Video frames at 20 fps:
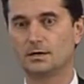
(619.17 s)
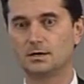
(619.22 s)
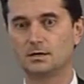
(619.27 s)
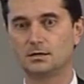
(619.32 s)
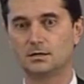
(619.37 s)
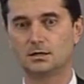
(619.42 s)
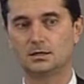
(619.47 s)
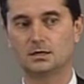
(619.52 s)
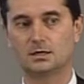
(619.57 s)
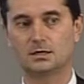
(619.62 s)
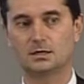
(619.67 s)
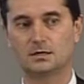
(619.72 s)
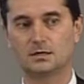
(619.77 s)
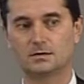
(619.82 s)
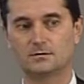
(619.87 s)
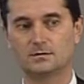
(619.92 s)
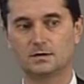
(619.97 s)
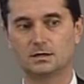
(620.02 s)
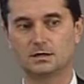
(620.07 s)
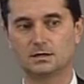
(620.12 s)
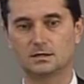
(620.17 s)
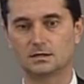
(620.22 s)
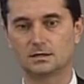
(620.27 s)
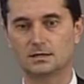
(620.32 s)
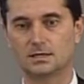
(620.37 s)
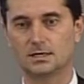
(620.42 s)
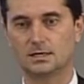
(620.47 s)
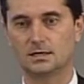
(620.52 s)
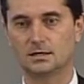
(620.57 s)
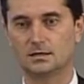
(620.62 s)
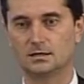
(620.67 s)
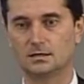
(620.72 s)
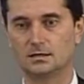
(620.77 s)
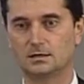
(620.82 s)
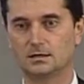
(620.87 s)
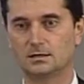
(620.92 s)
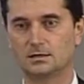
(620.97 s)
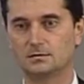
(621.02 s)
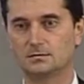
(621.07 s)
and availability of information,